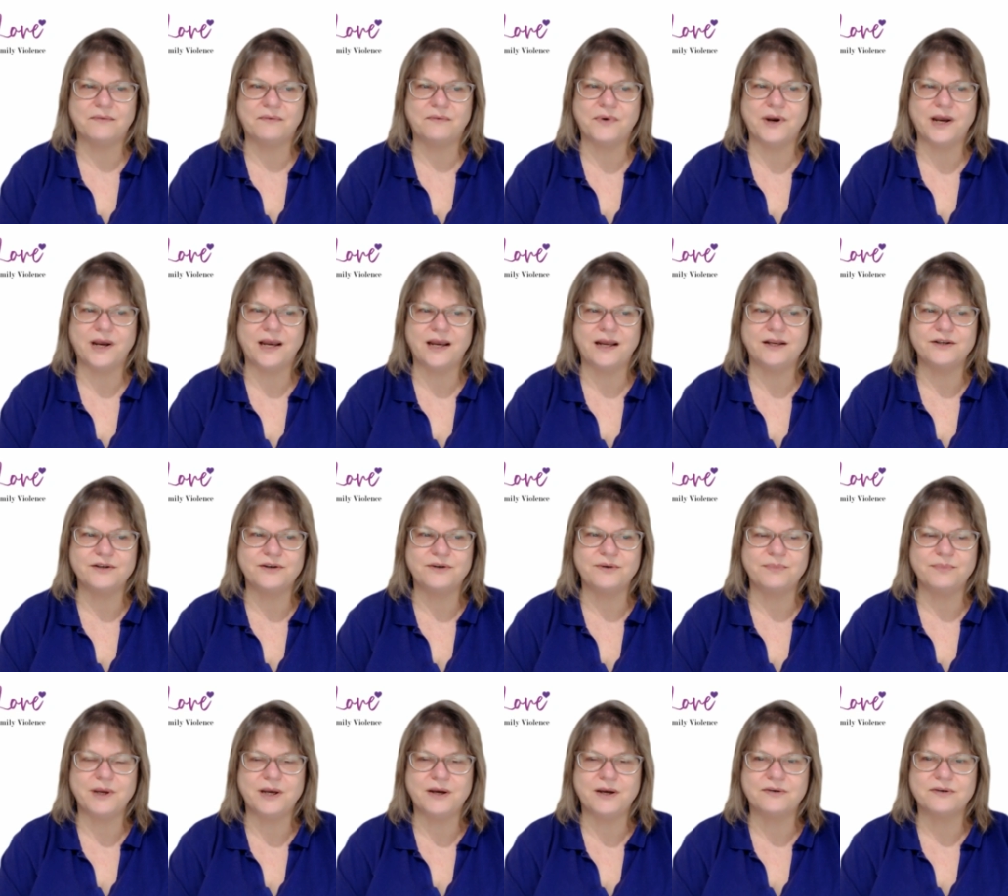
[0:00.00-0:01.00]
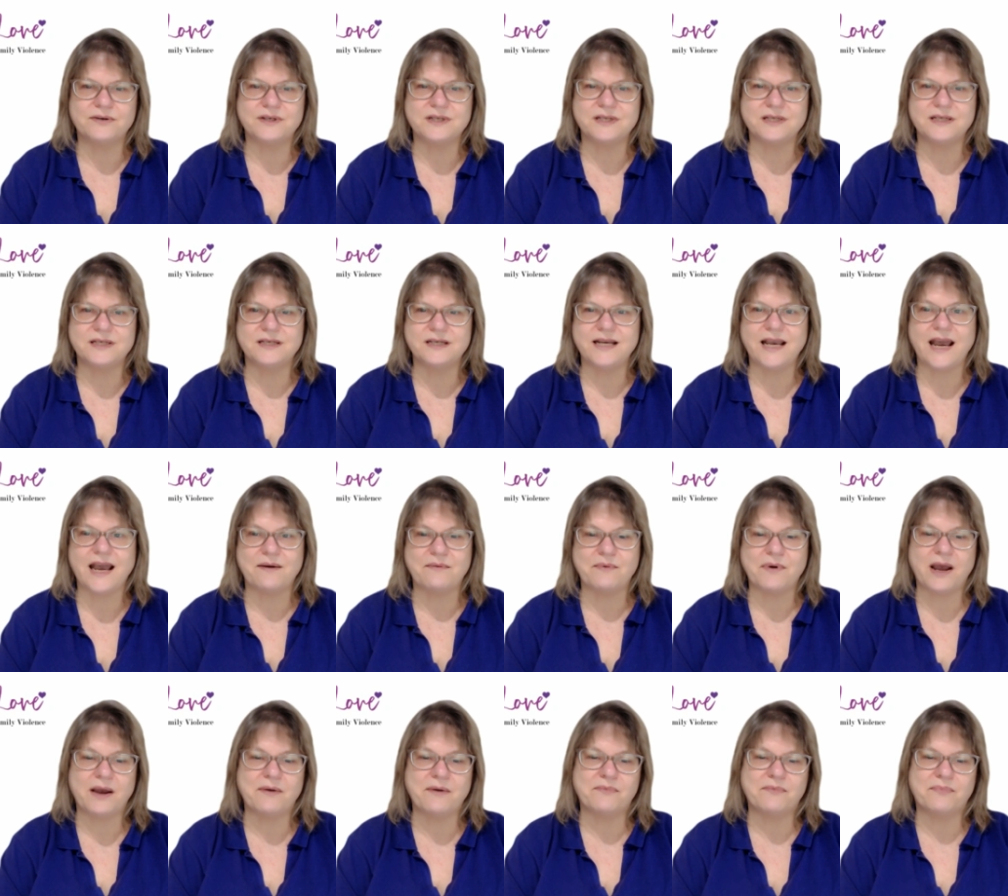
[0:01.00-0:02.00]
we do because
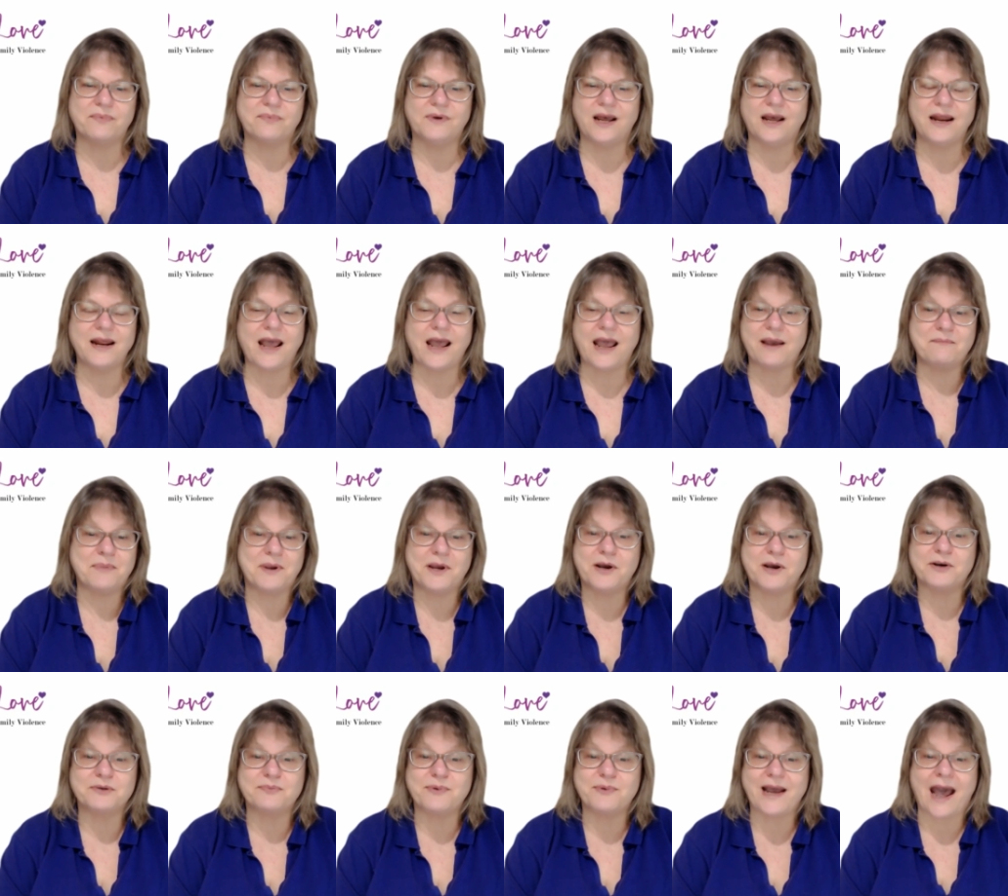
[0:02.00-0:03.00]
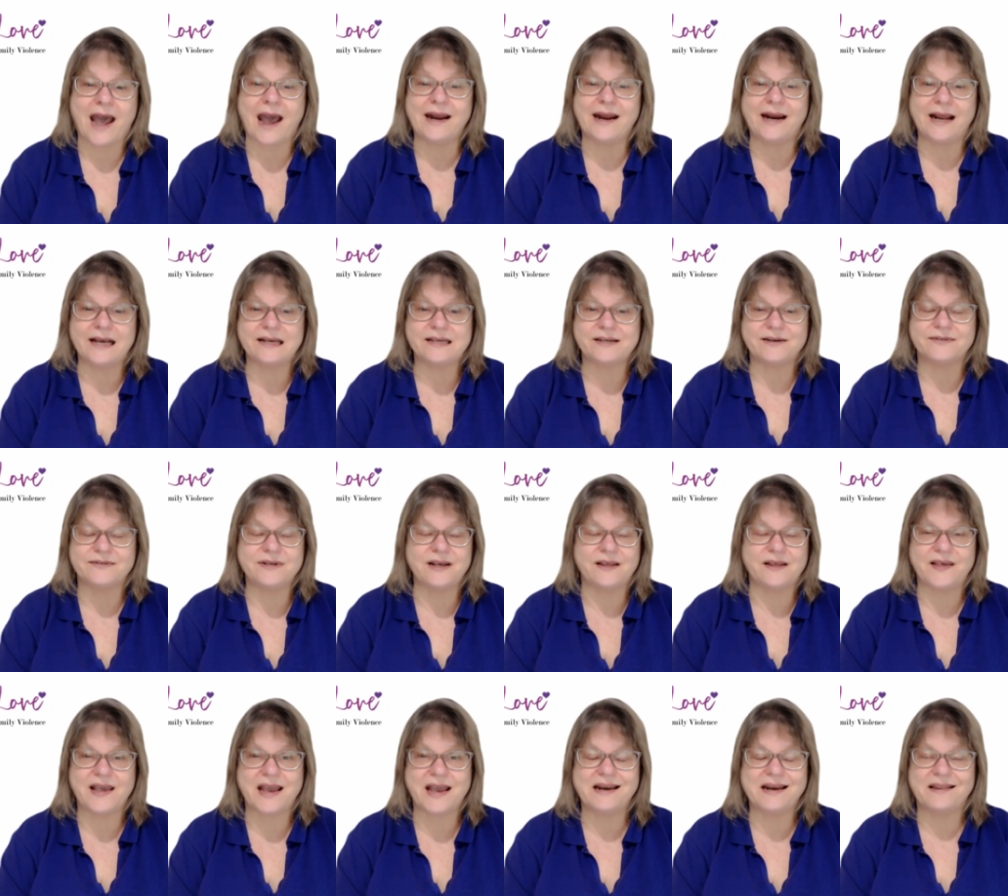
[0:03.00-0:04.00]
we hate ourselves
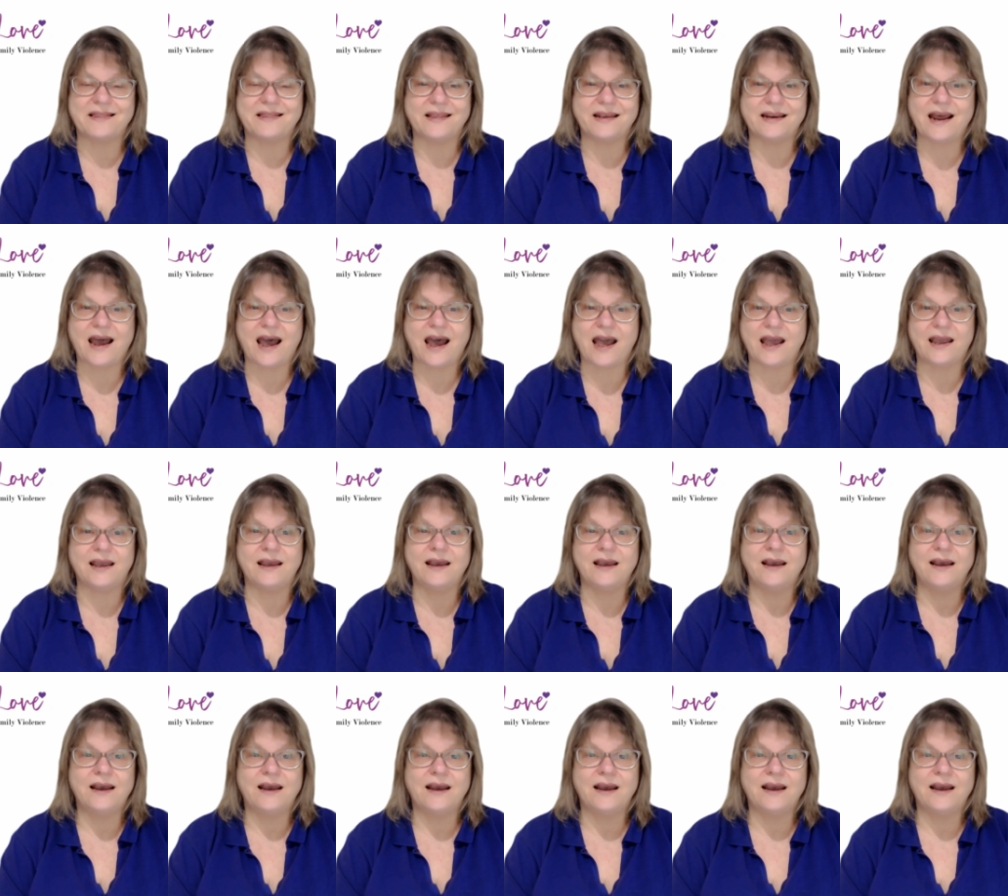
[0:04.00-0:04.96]
at the end of the day,